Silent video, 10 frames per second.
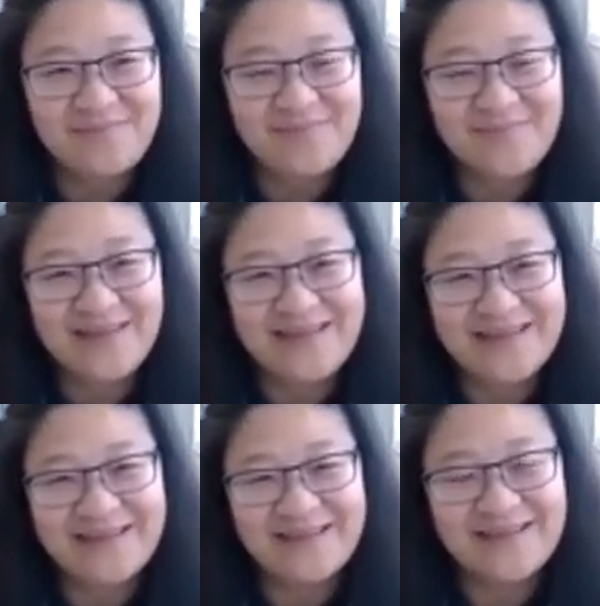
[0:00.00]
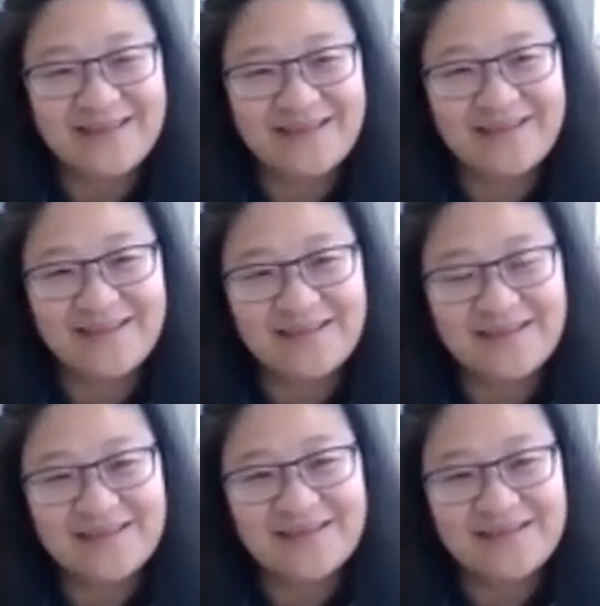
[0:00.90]

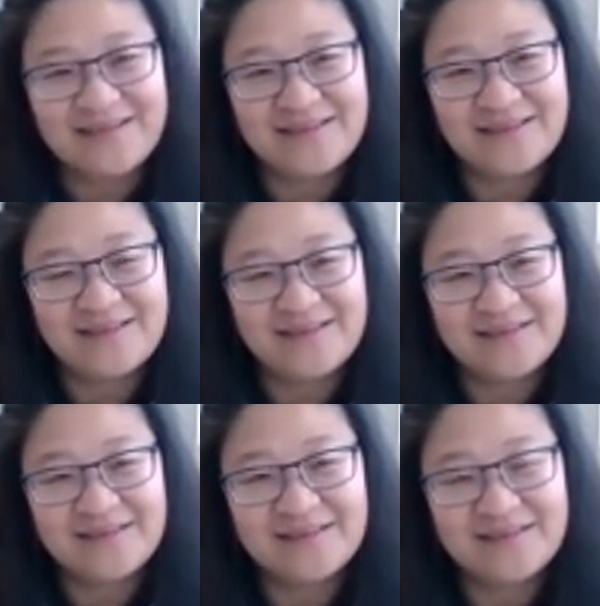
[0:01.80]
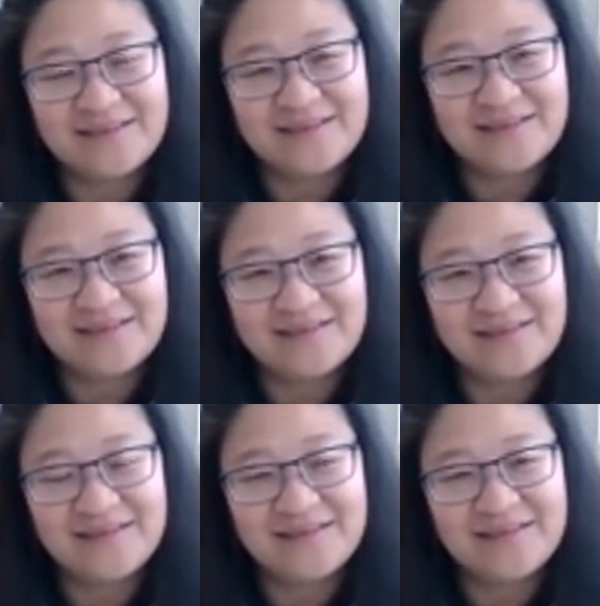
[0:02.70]

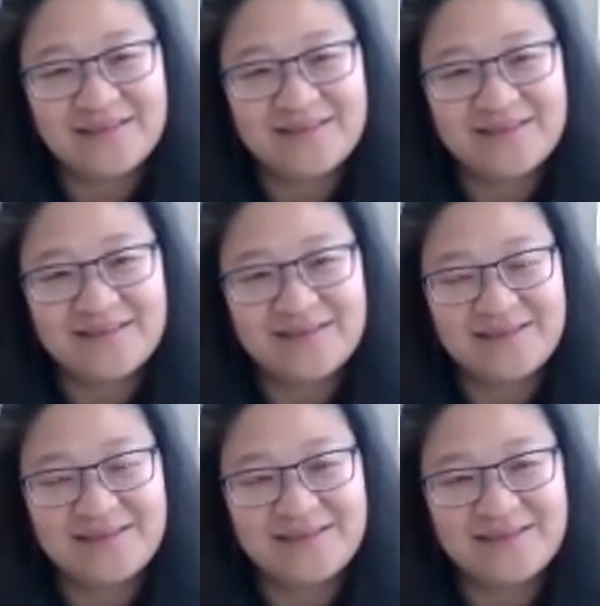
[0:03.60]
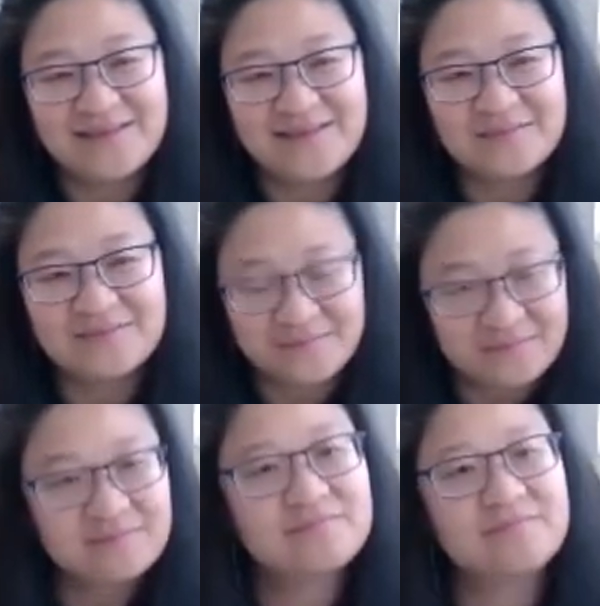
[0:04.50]

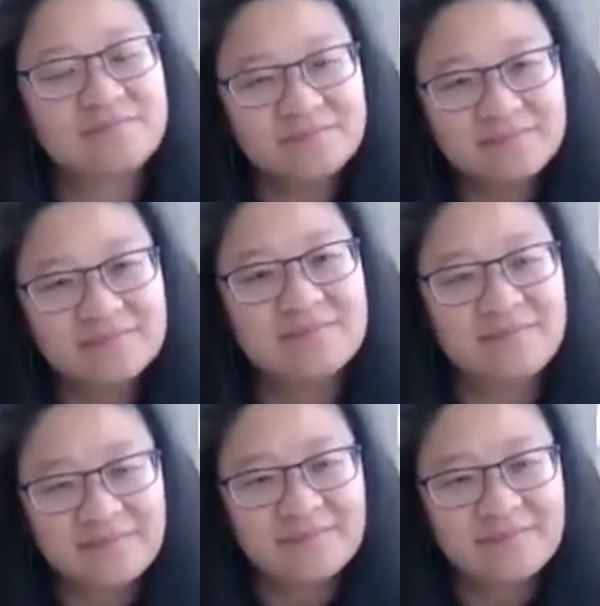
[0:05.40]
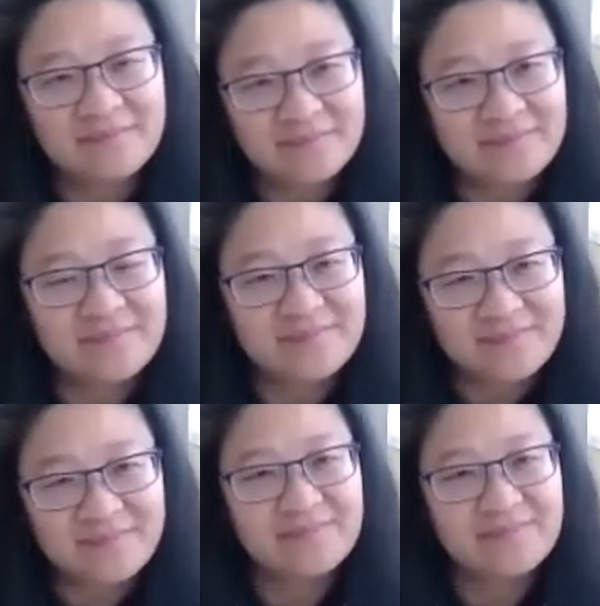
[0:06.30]
(silent)